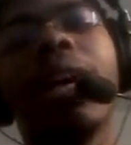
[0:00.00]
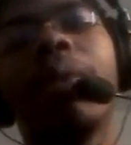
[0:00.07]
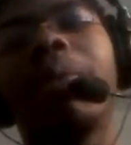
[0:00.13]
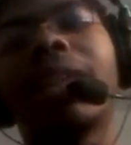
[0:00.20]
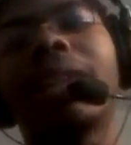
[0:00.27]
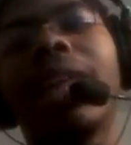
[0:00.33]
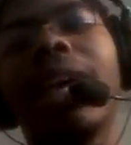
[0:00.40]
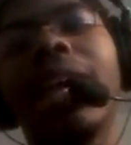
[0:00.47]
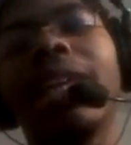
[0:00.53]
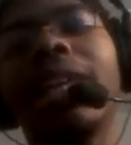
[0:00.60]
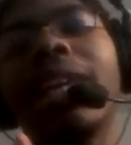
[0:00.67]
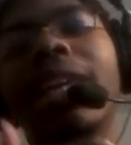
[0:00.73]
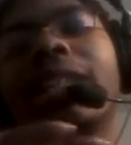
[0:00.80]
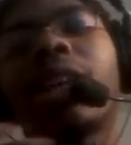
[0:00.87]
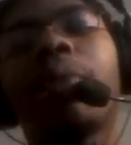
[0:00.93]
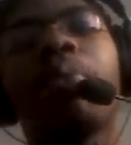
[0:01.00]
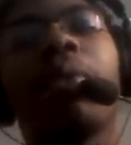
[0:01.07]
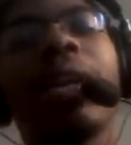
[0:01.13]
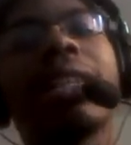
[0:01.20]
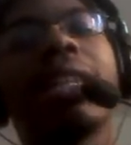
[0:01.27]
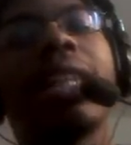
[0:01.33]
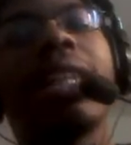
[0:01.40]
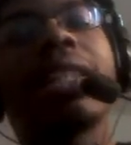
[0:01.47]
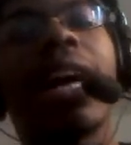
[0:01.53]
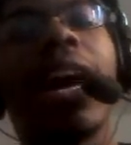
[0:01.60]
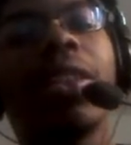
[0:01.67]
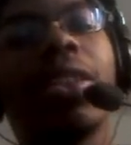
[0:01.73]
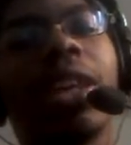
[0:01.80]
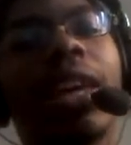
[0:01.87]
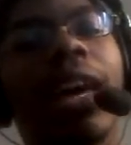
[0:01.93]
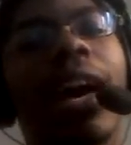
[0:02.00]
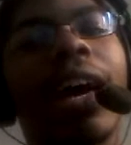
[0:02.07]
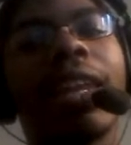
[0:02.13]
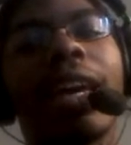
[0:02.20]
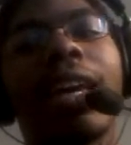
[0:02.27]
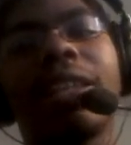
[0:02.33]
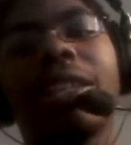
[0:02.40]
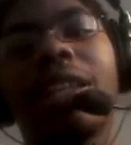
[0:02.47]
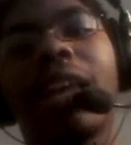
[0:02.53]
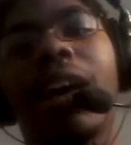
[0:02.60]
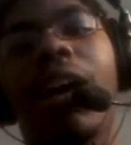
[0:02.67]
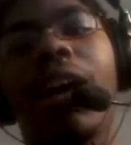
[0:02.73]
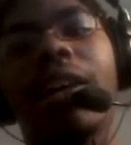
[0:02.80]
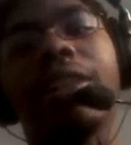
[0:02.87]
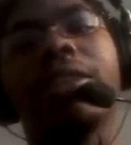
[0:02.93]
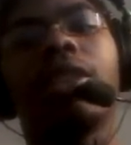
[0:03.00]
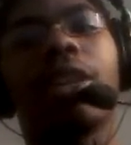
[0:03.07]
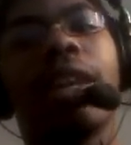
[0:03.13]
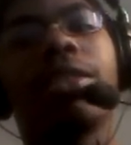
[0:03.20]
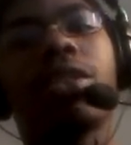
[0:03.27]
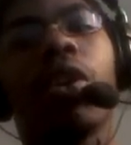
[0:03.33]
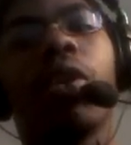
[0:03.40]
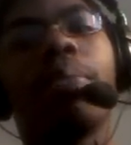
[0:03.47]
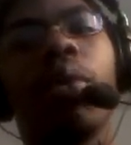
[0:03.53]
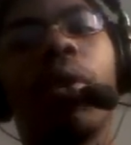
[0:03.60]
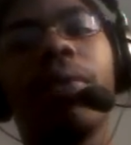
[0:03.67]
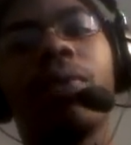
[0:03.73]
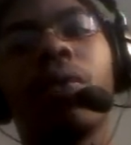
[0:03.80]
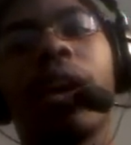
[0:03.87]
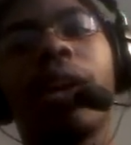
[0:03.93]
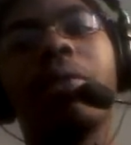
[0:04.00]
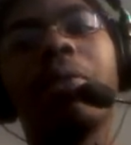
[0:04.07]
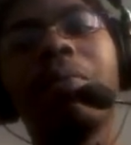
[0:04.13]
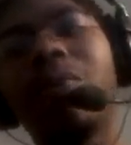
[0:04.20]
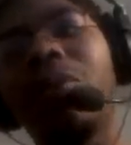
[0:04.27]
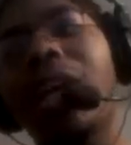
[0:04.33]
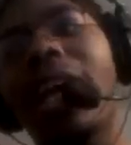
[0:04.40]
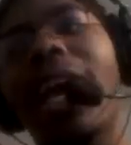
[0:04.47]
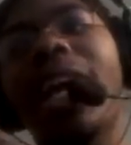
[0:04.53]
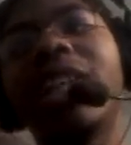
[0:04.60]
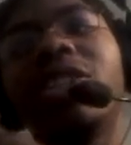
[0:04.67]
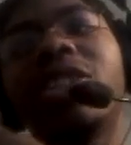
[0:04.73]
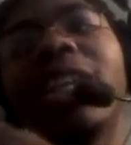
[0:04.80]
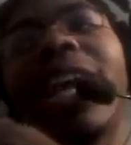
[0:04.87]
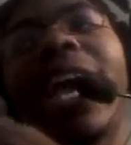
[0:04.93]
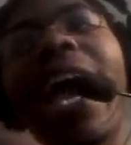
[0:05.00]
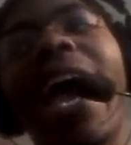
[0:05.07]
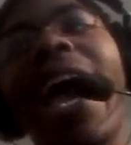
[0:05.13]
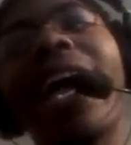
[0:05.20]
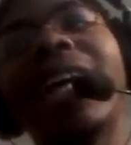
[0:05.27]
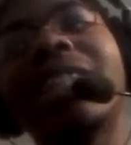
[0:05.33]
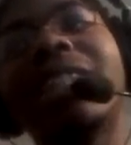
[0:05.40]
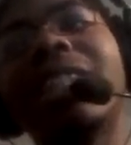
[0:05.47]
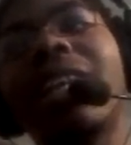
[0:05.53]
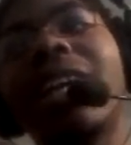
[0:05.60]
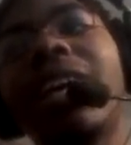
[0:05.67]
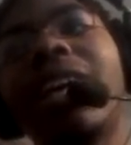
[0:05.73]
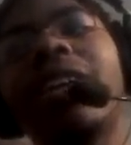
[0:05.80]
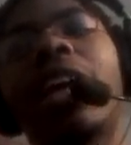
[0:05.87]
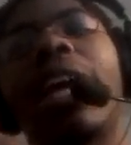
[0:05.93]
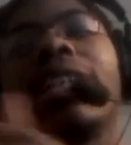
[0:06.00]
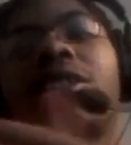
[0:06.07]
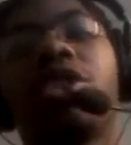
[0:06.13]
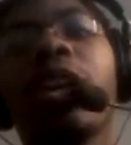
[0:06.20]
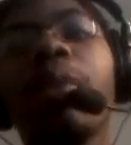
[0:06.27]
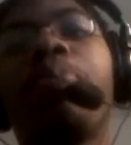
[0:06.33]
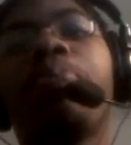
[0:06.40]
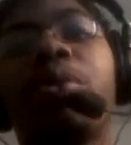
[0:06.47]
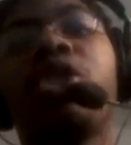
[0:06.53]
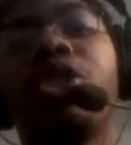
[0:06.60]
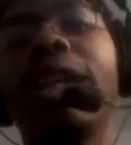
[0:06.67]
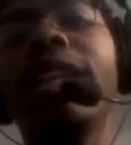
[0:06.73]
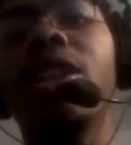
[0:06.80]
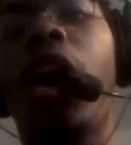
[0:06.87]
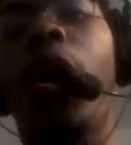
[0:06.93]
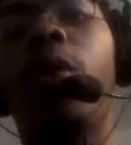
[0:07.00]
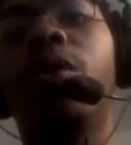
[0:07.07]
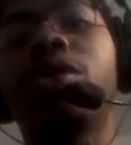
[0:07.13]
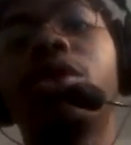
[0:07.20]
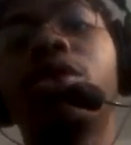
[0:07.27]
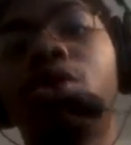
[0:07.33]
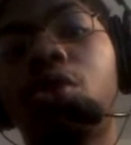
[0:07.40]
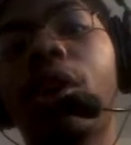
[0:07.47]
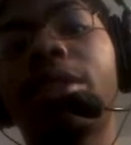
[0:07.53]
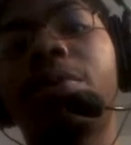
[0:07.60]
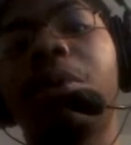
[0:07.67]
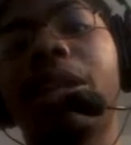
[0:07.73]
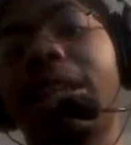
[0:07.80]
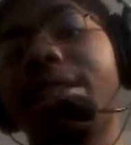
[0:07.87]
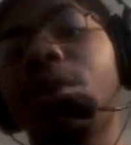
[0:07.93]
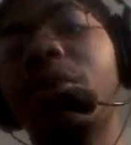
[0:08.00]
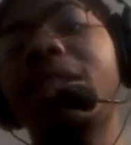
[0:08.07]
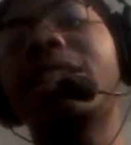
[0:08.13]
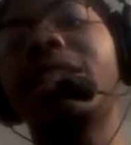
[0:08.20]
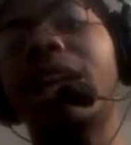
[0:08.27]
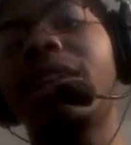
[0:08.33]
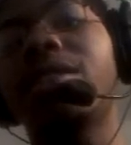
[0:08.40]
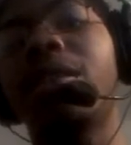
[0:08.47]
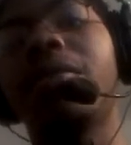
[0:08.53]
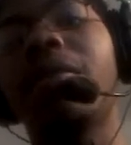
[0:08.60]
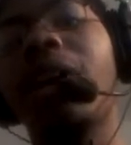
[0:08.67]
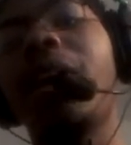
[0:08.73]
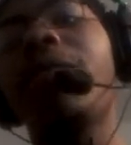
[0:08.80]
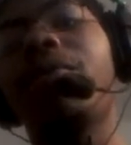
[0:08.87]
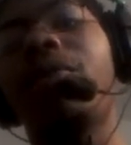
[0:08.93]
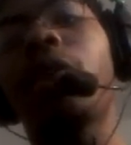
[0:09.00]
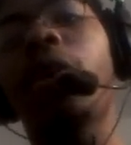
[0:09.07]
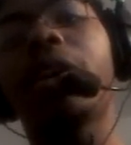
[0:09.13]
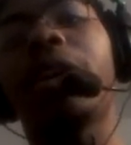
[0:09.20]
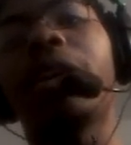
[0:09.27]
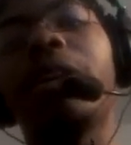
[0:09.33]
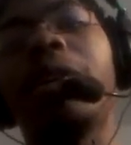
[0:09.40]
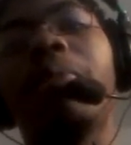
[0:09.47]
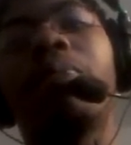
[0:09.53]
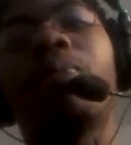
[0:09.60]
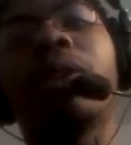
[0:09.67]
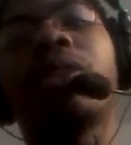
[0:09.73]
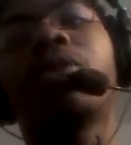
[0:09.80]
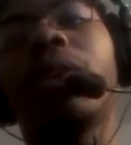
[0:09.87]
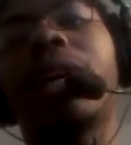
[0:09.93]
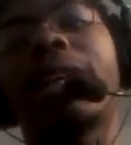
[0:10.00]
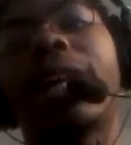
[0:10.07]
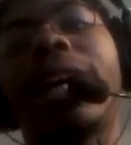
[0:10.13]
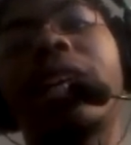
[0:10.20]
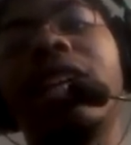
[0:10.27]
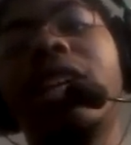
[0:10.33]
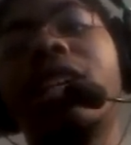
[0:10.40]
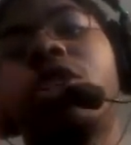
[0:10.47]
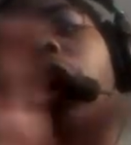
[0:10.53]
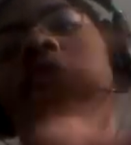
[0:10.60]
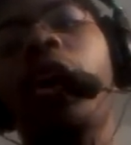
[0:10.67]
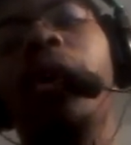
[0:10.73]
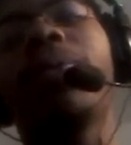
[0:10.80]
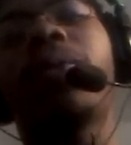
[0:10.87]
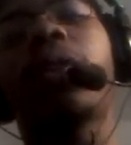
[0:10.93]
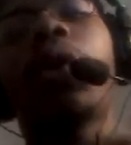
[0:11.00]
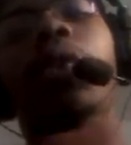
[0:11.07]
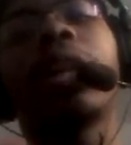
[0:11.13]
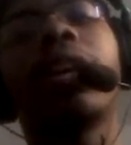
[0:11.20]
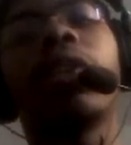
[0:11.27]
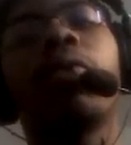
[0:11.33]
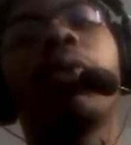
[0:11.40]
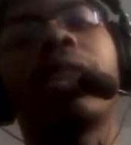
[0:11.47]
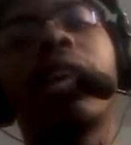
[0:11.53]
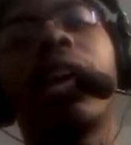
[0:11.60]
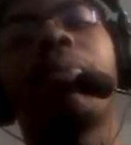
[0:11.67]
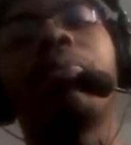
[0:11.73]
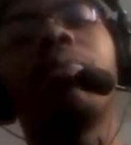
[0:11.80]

But then she brings in this other guy that is her boyfriend, and she acts, and she knows, trust me, because there was tons of flirting between like her flirting with him,